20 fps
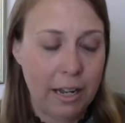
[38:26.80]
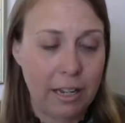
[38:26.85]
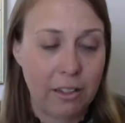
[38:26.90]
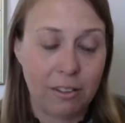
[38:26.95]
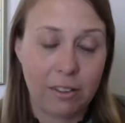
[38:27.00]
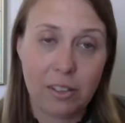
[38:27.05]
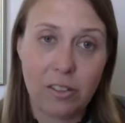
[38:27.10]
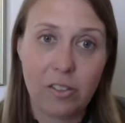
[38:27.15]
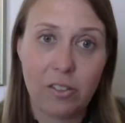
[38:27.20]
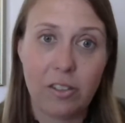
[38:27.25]

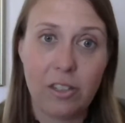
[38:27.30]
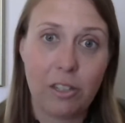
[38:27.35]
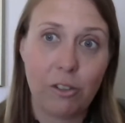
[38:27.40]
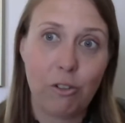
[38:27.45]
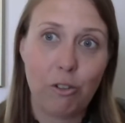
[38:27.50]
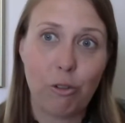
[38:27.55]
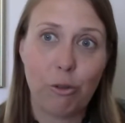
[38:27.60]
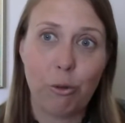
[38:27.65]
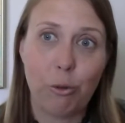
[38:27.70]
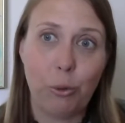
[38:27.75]
and
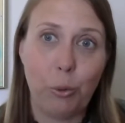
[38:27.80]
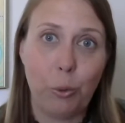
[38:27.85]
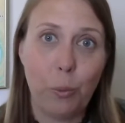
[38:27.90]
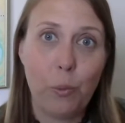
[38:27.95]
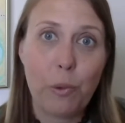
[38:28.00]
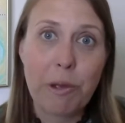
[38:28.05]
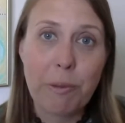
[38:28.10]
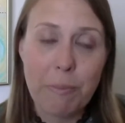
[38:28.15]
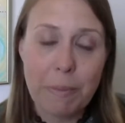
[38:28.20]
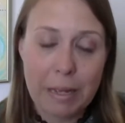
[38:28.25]
listening to
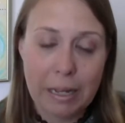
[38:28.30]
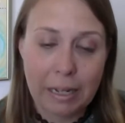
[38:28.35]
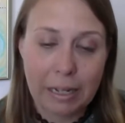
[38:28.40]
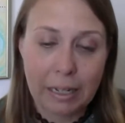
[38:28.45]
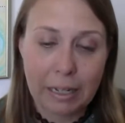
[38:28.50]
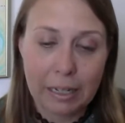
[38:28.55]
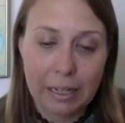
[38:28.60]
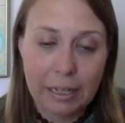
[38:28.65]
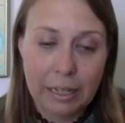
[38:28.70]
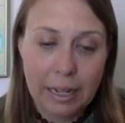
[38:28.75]

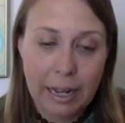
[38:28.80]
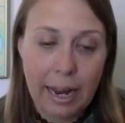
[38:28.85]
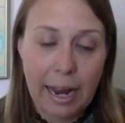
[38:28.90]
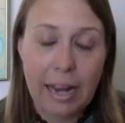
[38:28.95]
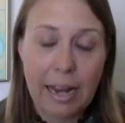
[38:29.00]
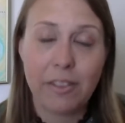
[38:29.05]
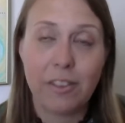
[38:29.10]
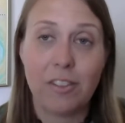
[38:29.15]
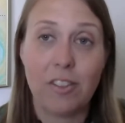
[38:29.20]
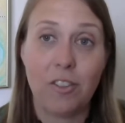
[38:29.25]
women
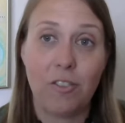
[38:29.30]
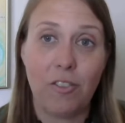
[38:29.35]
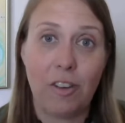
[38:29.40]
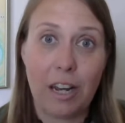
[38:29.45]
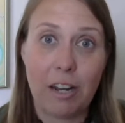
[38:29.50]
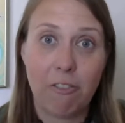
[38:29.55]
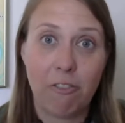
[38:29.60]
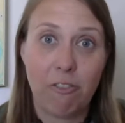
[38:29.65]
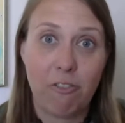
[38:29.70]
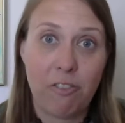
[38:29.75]
and the
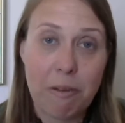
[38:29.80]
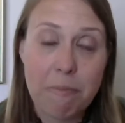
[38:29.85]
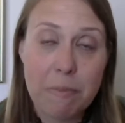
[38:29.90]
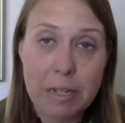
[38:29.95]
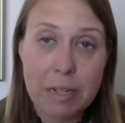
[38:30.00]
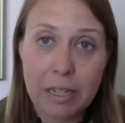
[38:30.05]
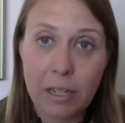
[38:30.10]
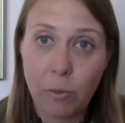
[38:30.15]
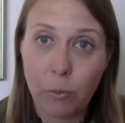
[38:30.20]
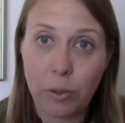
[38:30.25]
divine
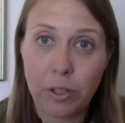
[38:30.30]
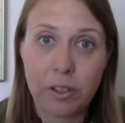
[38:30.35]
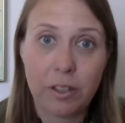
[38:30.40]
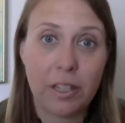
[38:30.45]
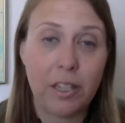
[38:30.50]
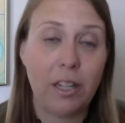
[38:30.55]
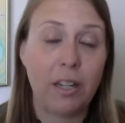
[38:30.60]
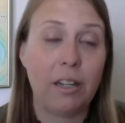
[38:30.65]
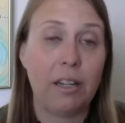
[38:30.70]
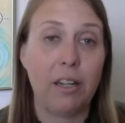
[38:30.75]
feminine
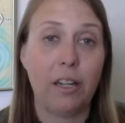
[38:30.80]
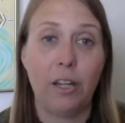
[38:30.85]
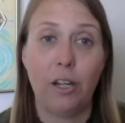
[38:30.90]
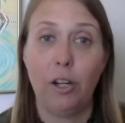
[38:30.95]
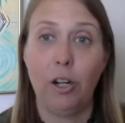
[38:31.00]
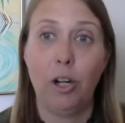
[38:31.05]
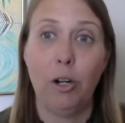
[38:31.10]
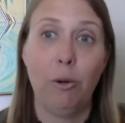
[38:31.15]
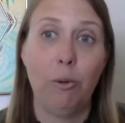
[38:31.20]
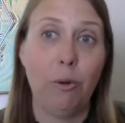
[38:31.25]
within,
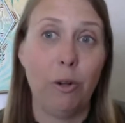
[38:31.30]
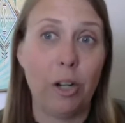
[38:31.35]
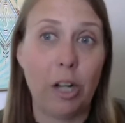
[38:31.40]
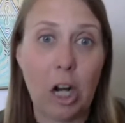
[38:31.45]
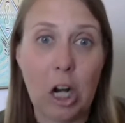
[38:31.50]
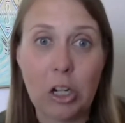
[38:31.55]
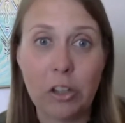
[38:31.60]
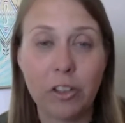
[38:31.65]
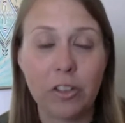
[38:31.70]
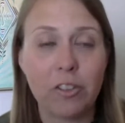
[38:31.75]

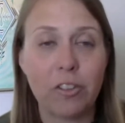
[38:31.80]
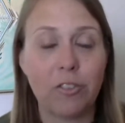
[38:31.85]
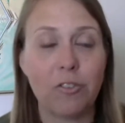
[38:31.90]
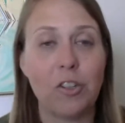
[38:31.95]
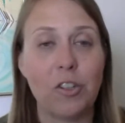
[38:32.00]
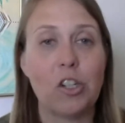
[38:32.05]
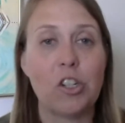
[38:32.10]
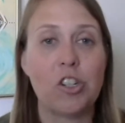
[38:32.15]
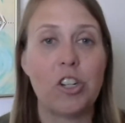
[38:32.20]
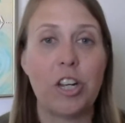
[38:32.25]
irregardless
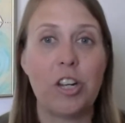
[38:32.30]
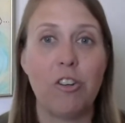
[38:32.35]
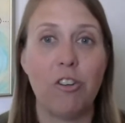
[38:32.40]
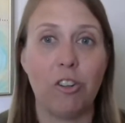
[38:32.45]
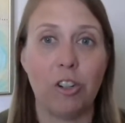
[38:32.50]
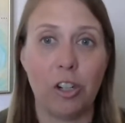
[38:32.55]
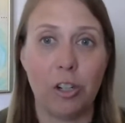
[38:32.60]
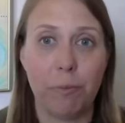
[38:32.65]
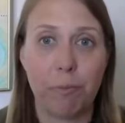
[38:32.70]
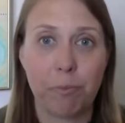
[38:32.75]
of your
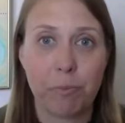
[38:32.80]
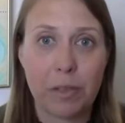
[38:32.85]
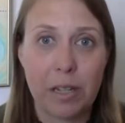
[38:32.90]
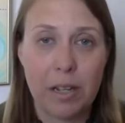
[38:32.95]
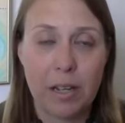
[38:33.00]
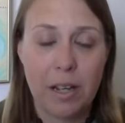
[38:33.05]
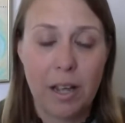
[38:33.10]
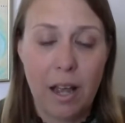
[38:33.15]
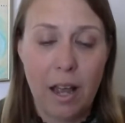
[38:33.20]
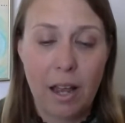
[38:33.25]
gender,
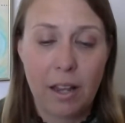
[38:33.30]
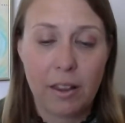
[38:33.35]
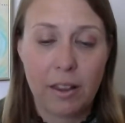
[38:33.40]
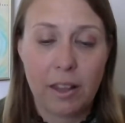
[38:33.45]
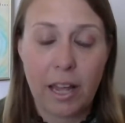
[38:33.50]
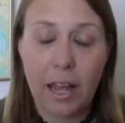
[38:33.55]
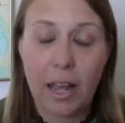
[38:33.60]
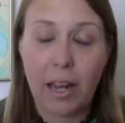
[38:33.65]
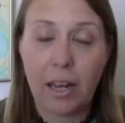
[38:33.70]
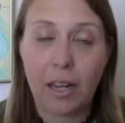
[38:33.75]

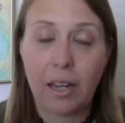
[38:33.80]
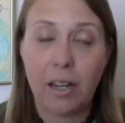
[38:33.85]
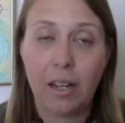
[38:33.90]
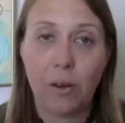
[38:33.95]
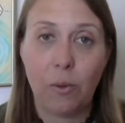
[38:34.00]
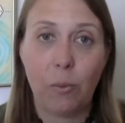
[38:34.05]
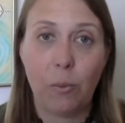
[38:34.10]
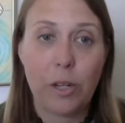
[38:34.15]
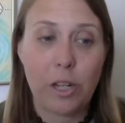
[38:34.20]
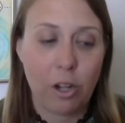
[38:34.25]
then
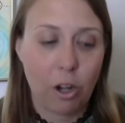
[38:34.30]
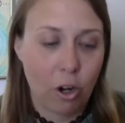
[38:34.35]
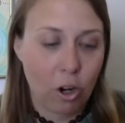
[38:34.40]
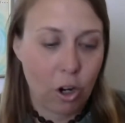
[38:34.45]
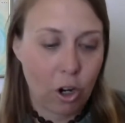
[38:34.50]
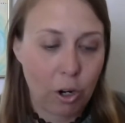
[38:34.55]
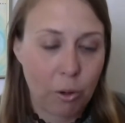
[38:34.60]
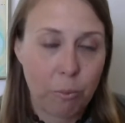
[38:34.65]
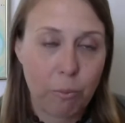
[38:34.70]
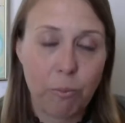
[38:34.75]
we
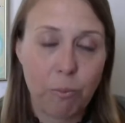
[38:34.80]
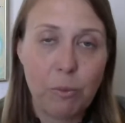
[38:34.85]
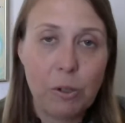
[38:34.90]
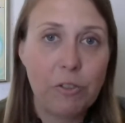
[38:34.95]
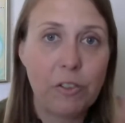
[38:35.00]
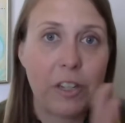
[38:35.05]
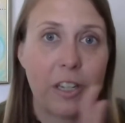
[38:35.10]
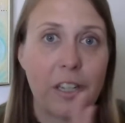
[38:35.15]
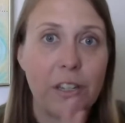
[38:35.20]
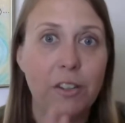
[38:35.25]
are
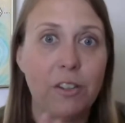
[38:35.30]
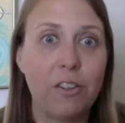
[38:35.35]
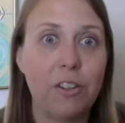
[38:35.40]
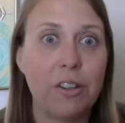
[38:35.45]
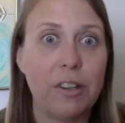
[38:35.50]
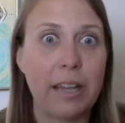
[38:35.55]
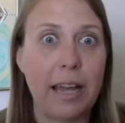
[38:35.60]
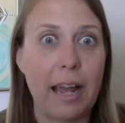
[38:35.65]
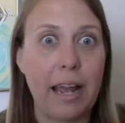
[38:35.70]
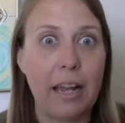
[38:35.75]
moving
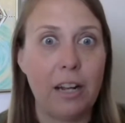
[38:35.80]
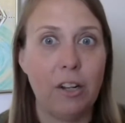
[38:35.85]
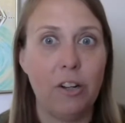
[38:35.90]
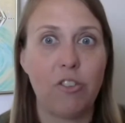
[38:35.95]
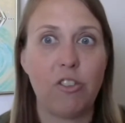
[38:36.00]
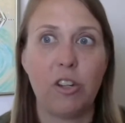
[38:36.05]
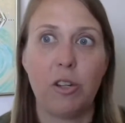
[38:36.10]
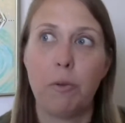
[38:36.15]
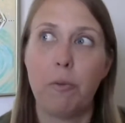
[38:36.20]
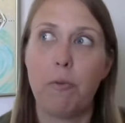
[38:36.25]
into that
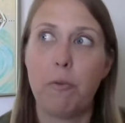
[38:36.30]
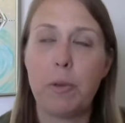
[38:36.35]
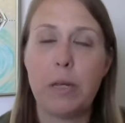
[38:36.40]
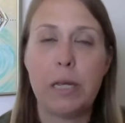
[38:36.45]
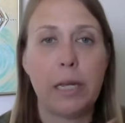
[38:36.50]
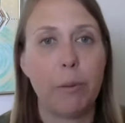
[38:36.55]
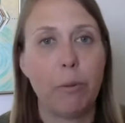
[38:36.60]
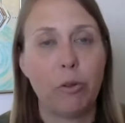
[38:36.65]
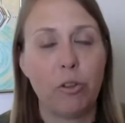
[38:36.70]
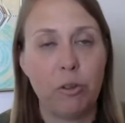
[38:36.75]
energy of
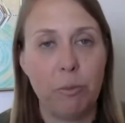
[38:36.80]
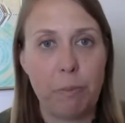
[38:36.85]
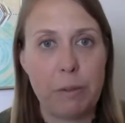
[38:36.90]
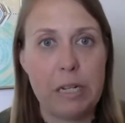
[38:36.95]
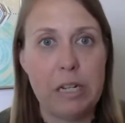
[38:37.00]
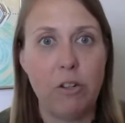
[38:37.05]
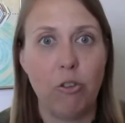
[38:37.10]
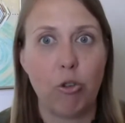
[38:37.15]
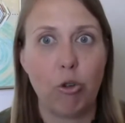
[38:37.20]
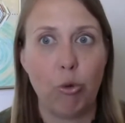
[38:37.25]
being able to
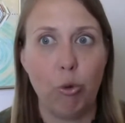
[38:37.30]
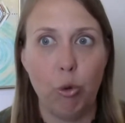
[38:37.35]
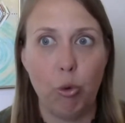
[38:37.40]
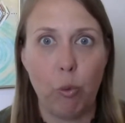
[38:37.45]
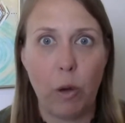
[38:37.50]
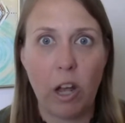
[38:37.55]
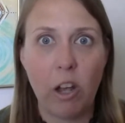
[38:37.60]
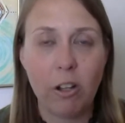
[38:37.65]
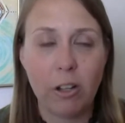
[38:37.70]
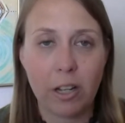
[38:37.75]
be in
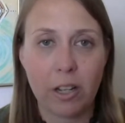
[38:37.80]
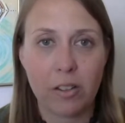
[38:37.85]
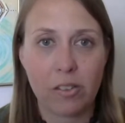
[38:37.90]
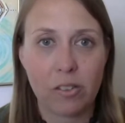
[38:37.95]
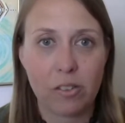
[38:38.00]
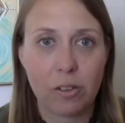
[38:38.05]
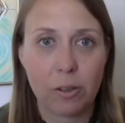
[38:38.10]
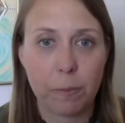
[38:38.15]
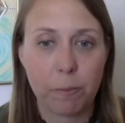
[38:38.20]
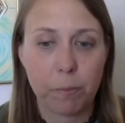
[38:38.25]
true
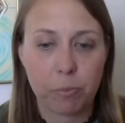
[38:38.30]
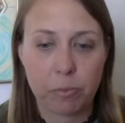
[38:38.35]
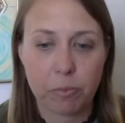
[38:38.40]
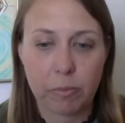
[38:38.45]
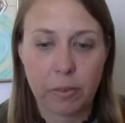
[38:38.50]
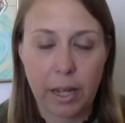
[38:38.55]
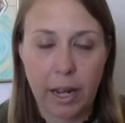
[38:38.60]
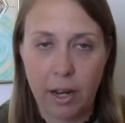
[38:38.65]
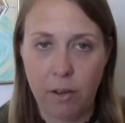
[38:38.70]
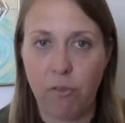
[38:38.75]
wellness.
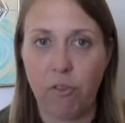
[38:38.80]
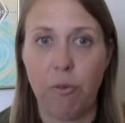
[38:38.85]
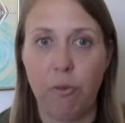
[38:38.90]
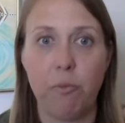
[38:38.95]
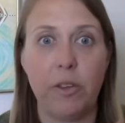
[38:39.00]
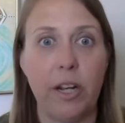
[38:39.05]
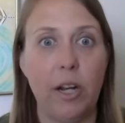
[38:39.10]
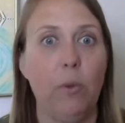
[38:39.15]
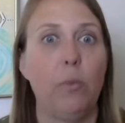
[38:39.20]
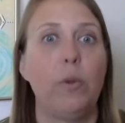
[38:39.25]
And
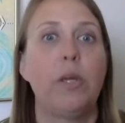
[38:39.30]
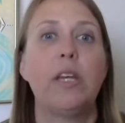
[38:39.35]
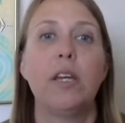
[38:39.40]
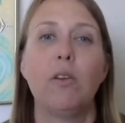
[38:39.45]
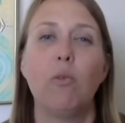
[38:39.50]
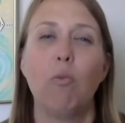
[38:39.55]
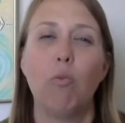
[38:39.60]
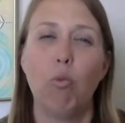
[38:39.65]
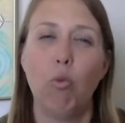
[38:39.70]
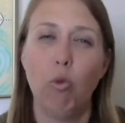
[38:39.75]
from there, we
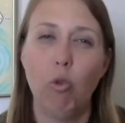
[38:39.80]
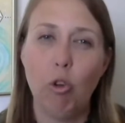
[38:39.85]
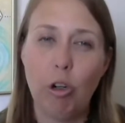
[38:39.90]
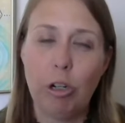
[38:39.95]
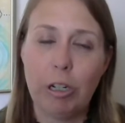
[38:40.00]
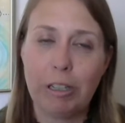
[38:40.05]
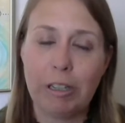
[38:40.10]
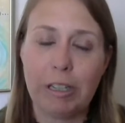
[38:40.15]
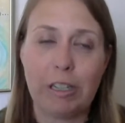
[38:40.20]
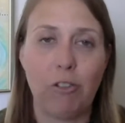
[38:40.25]
can
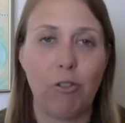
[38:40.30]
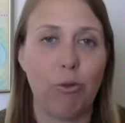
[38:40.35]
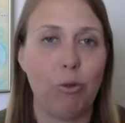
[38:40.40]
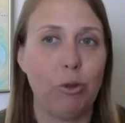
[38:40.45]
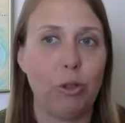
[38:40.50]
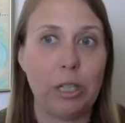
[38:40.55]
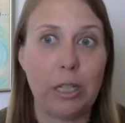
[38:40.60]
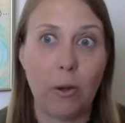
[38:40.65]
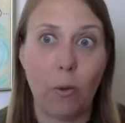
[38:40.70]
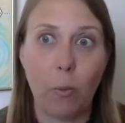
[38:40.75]
really,
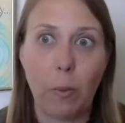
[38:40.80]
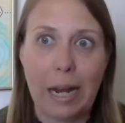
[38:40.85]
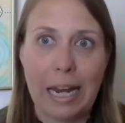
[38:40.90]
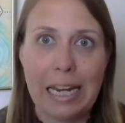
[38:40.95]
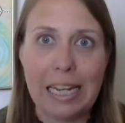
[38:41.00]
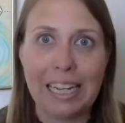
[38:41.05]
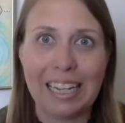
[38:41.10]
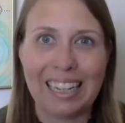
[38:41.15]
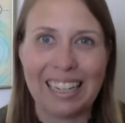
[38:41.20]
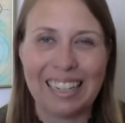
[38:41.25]
truly
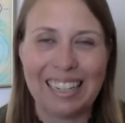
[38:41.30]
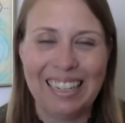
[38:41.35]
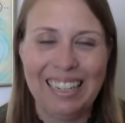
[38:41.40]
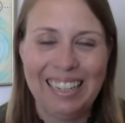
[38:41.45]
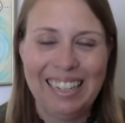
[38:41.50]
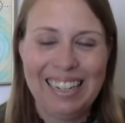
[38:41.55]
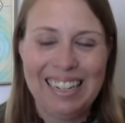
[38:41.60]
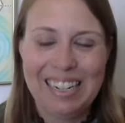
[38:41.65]
awaken.